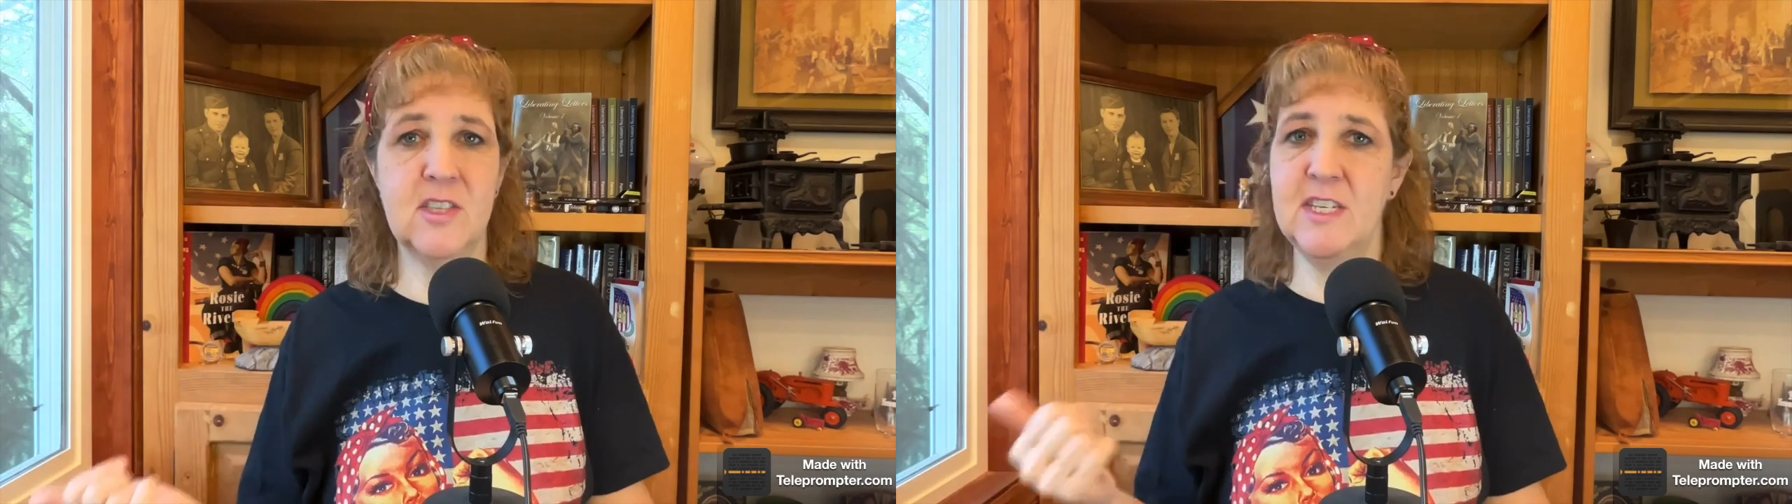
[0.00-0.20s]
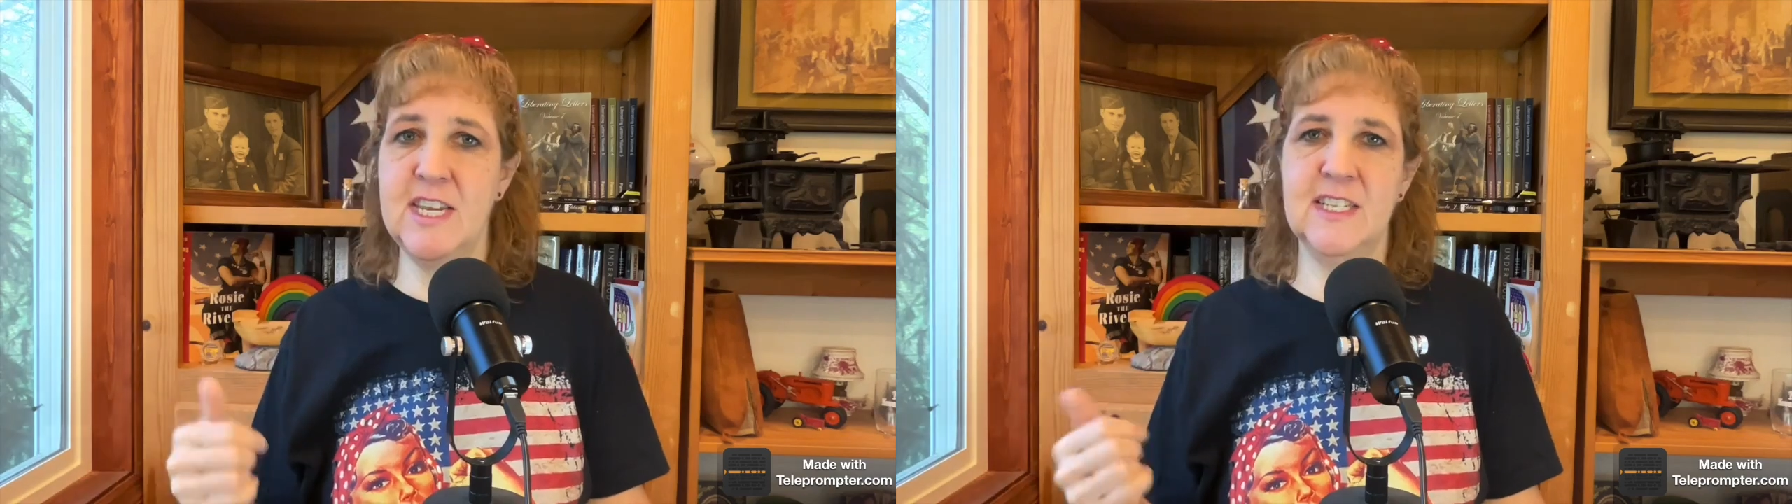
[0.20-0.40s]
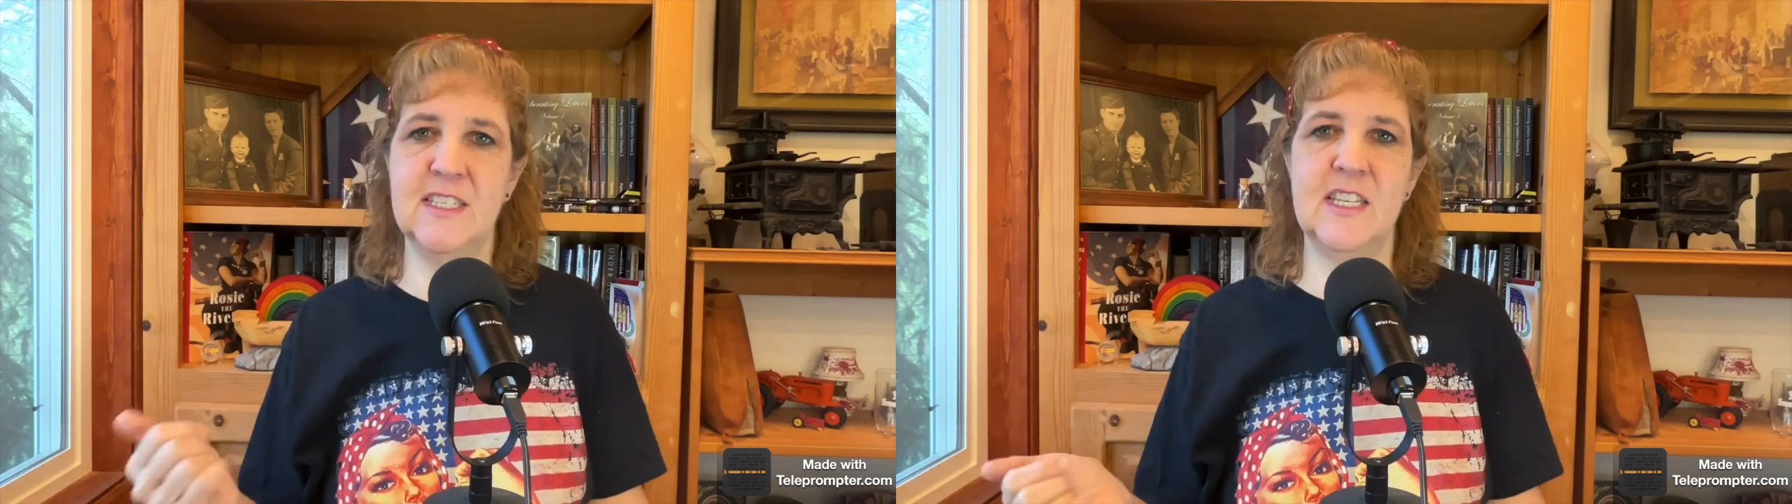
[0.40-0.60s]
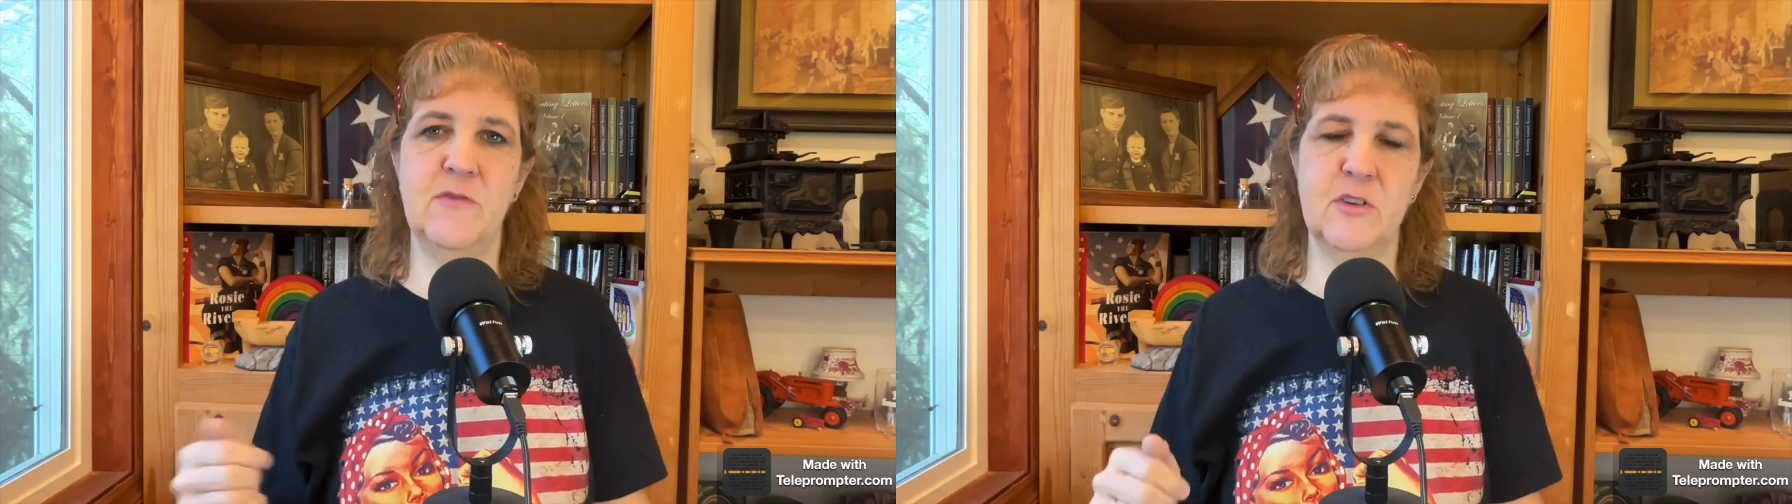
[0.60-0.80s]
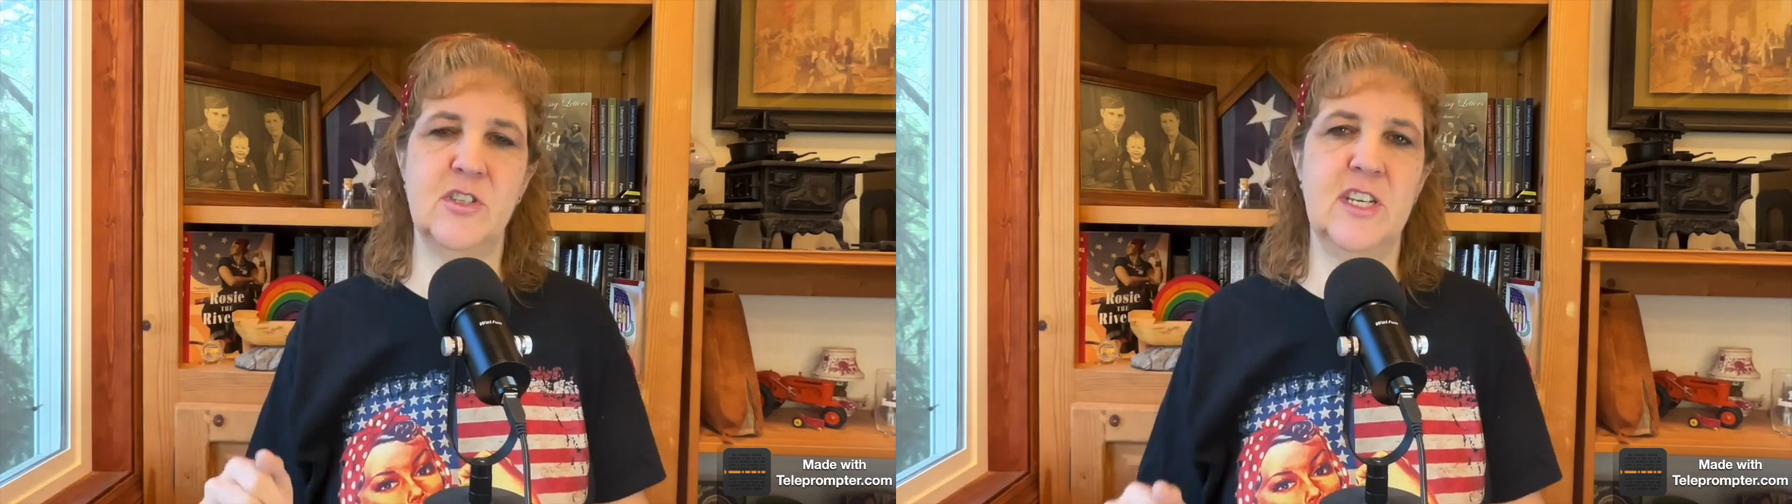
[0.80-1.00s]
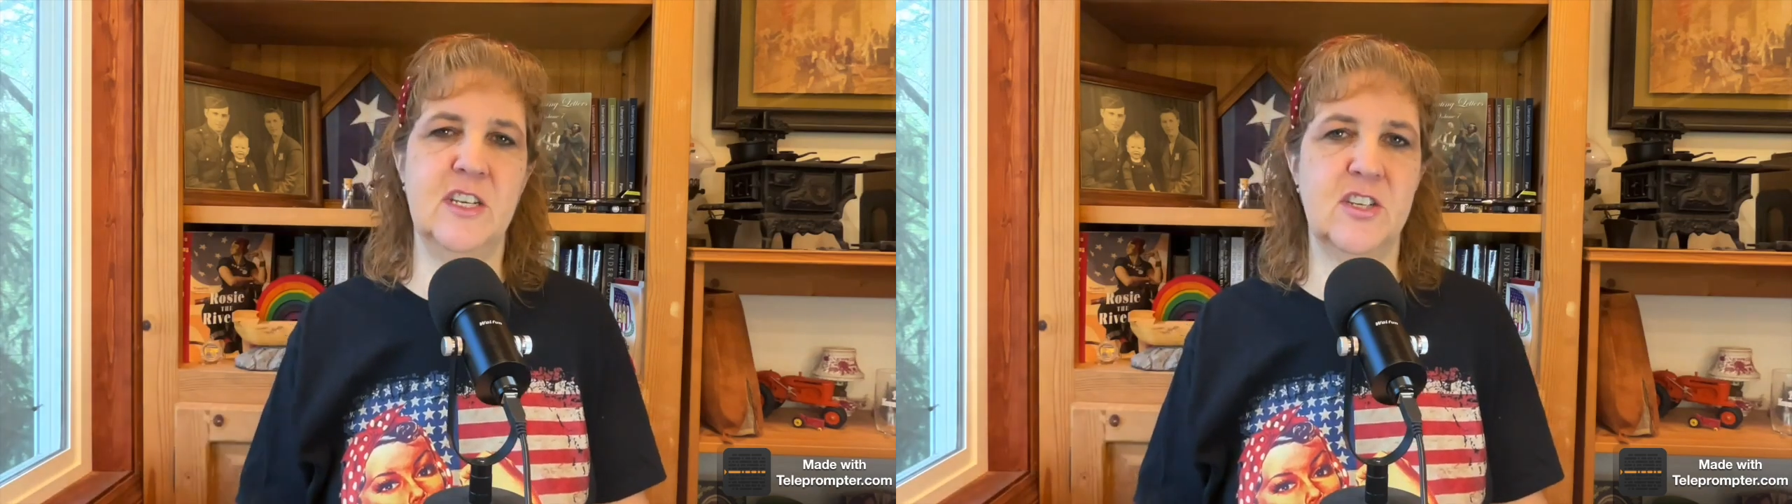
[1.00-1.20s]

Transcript: the DNC first needed